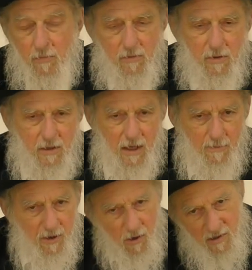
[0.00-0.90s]
He did it
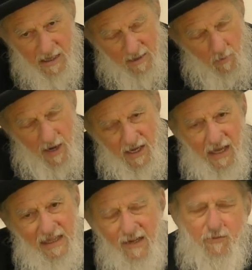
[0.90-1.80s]
because that way he had
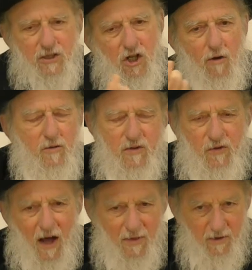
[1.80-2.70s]
leverage over his
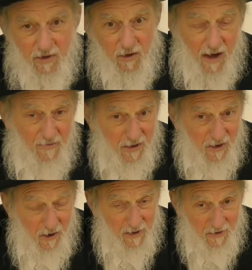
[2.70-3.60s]
father. You haven't
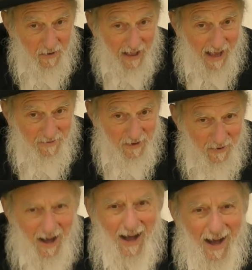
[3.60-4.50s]
heard of Gödel, have you?
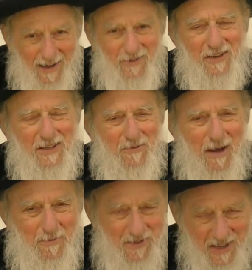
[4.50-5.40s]
Ah, you're
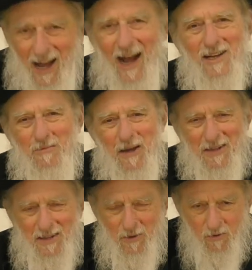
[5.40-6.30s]
ignoramus. I know better
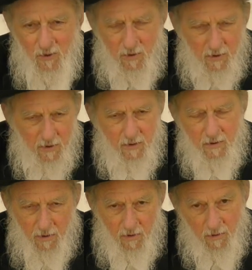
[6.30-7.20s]
than you do.
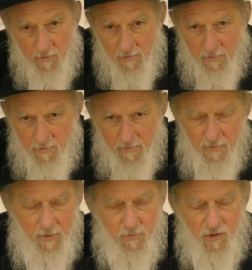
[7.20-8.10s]
Although,
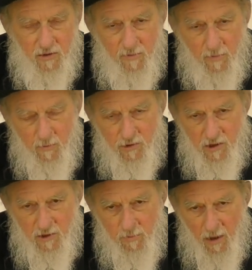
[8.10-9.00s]
it was
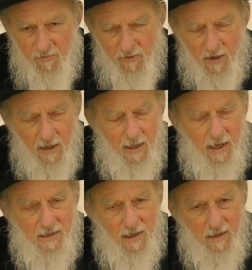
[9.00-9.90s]
just a bluff.
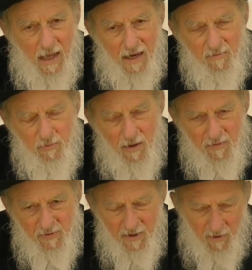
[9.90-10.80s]
There's a lot of
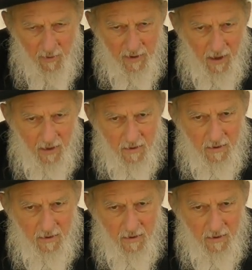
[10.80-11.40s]
bluffing going on.